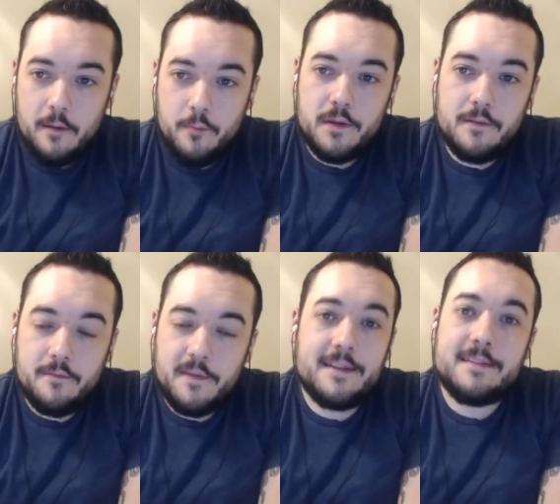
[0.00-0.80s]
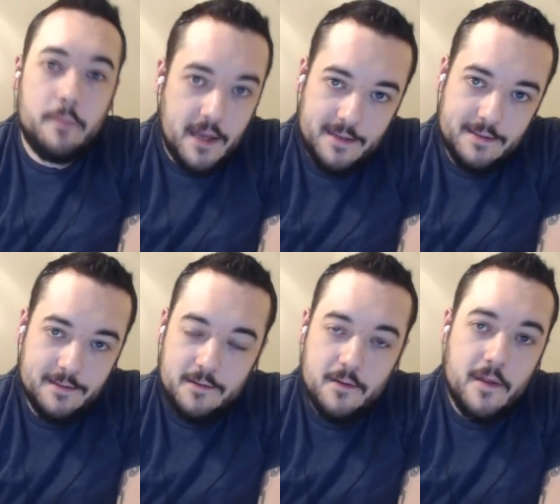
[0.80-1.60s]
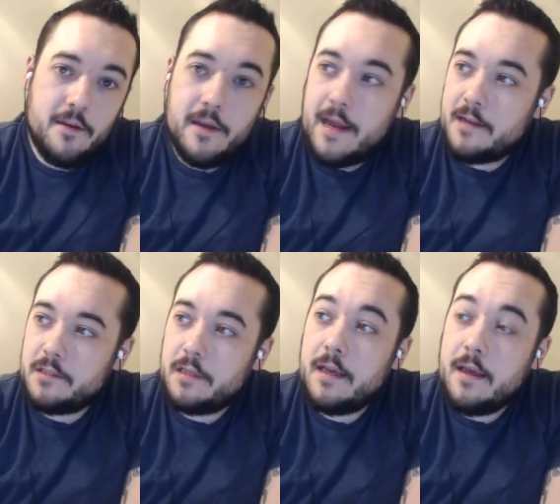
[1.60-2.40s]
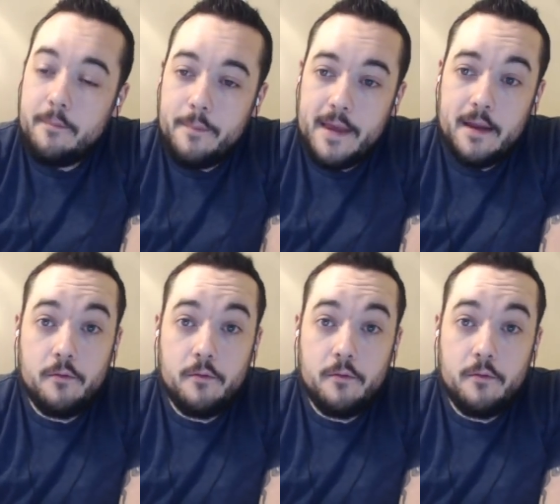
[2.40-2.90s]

put things in place so that you can actually make it